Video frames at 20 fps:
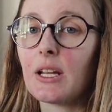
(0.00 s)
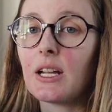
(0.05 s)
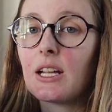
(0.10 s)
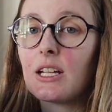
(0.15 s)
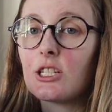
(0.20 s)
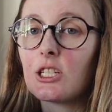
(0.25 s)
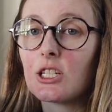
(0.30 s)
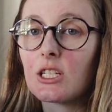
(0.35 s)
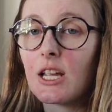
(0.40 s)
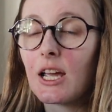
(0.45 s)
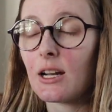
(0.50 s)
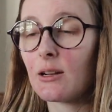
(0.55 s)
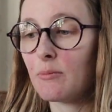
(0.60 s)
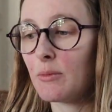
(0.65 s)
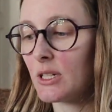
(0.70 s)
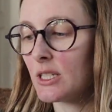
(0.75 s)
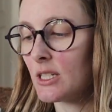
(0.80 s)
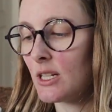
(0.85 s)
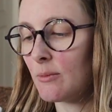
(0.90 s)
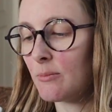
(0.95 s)
and I just hadn't
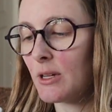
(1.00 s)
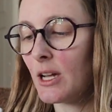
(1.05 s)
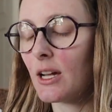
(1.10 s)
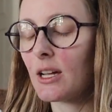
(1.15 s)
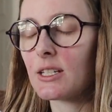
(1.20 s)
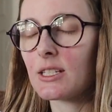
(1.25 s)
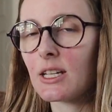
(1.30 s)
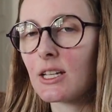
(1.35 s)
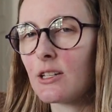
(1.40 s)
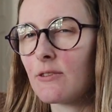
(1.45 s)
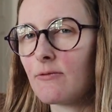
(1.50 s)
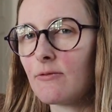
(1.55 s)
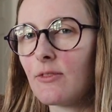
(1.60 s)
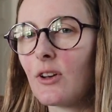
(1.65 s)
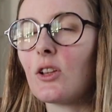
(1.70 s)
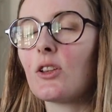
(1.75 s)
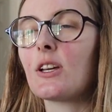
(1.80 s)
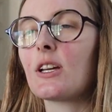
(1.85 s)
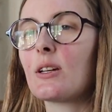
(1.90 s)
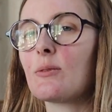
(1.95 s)
picked it up yet because I
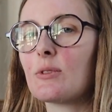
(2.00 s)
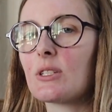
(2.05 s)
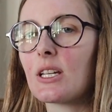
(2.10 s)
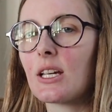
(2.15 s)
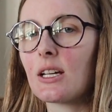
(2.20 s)
felt like it was